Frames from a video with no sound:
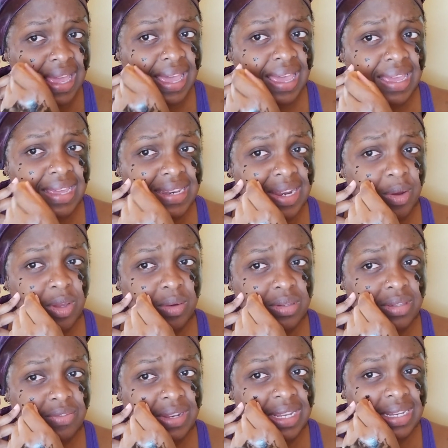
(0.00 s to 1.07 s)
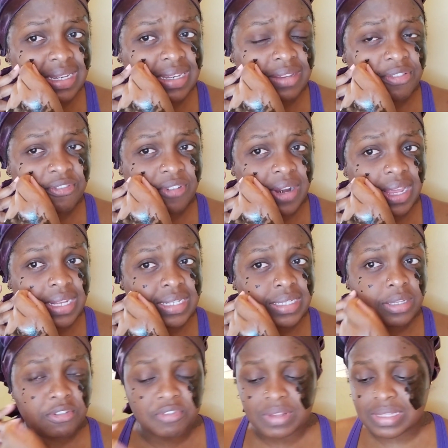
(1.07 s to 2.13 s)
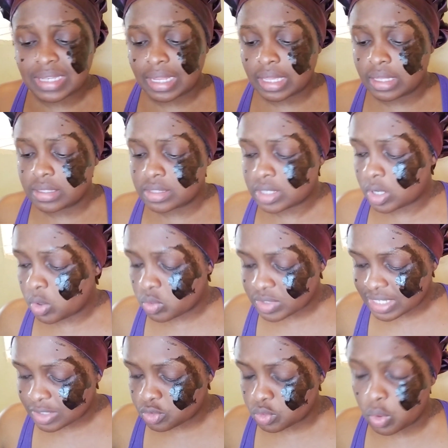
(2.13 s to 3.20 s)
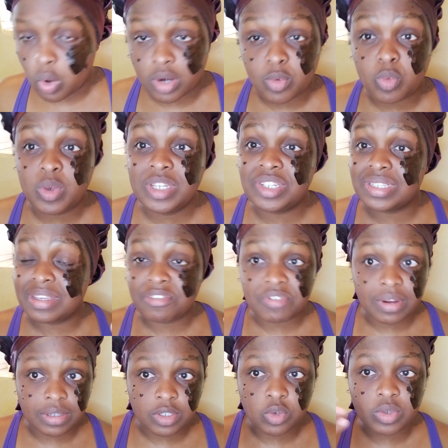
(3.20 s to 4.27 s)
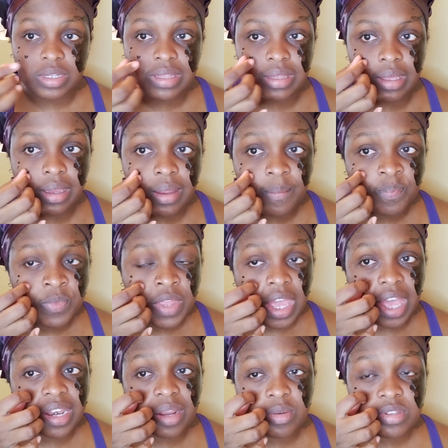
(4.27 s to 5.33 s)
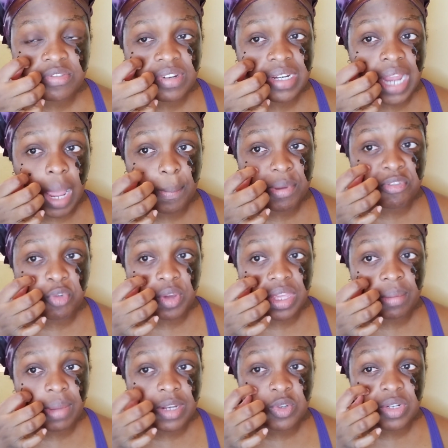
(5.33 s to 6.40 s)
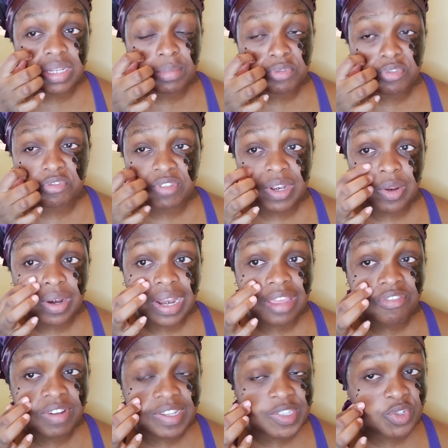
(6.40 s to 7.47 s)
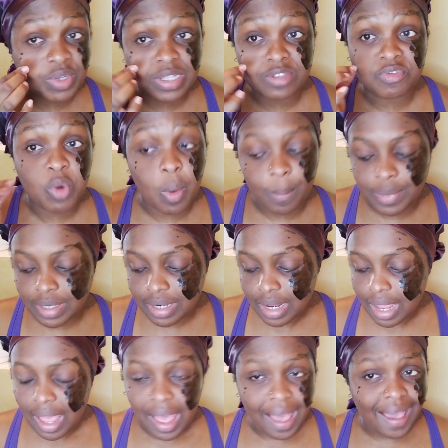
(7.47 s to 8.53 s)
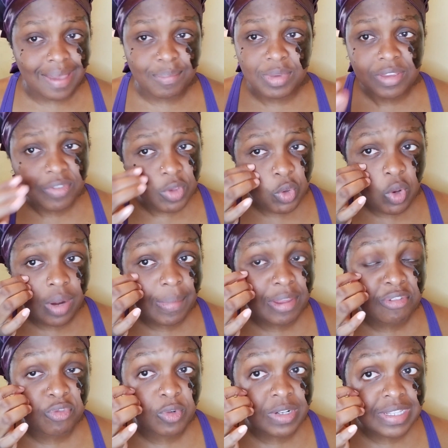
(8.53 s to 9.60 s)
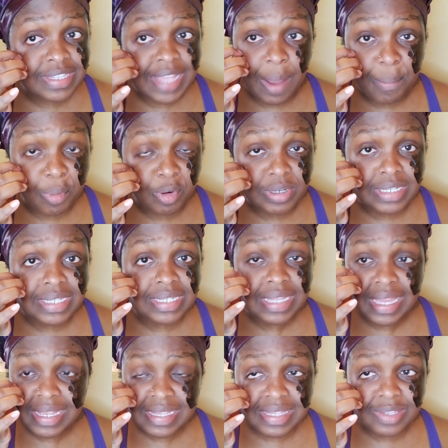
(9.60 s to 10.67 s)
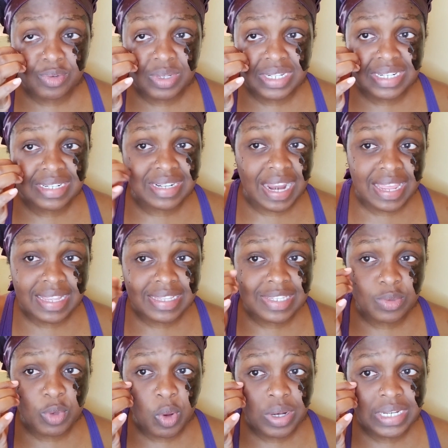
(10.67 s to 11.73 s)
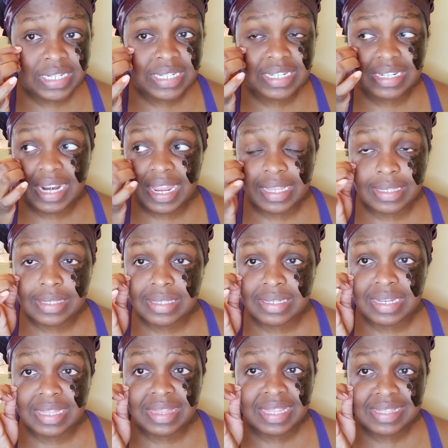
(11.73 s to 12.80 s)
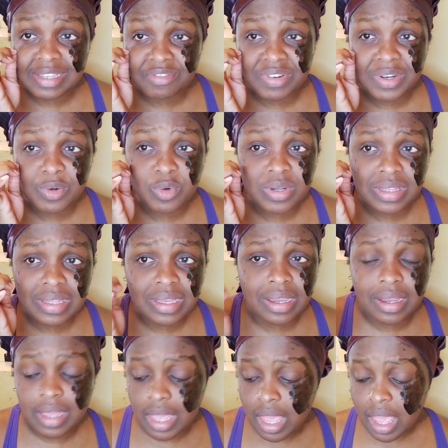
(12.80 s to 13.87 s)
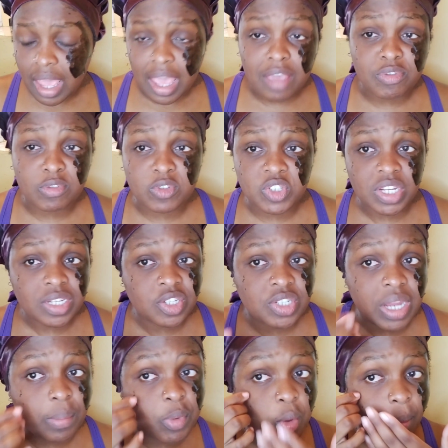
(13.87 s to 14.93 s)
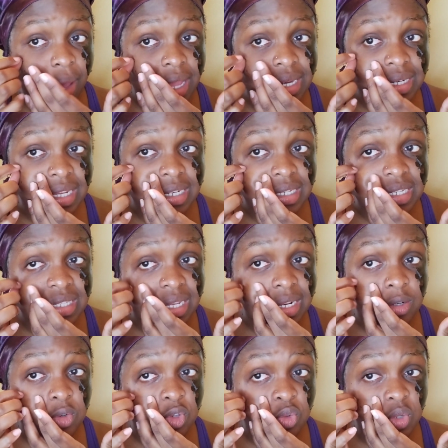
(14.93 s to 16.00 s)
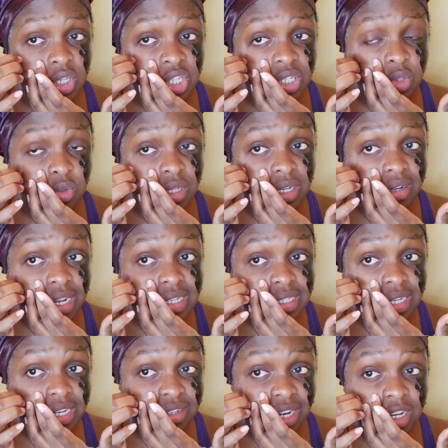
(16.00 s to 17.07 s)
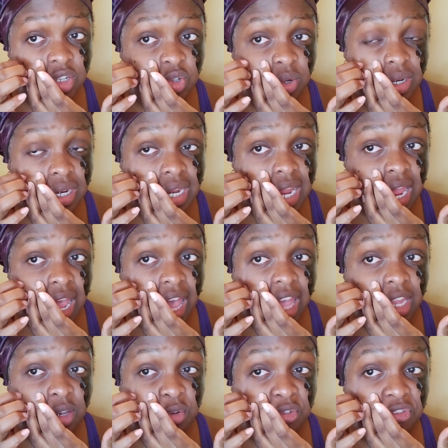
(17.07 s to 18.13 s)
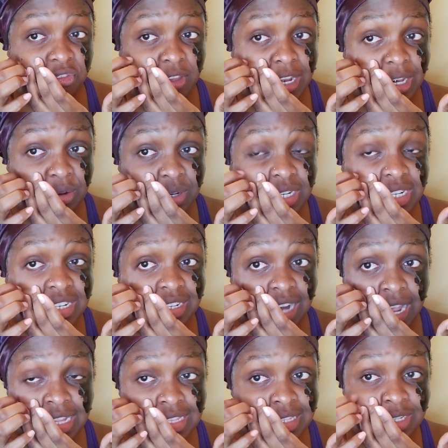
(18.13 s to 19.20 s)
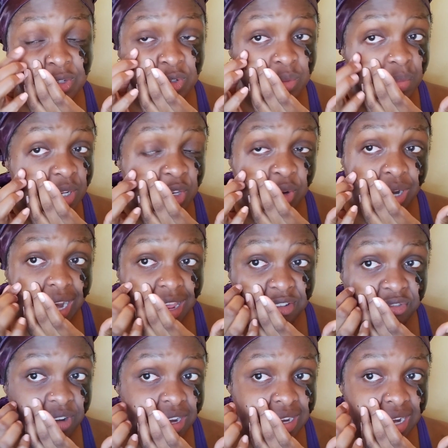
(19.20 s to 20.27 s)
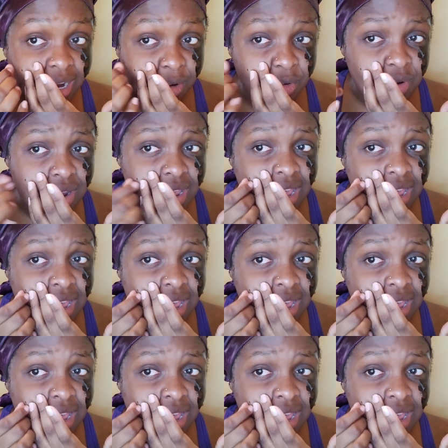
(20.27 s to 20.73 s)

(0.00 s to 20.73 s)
Now he was feeling different. He feels like he's closer to God, which is a very good thing. And I was very happy for him. I told him, if you feel your life has transformed, I'm giving you all my full support. Yes, you need Christ. We all need Christ. And that's a very good thing. If you've changed up your mind and decided to switch to the right direction, and you feel you need Christ should be in your life right now,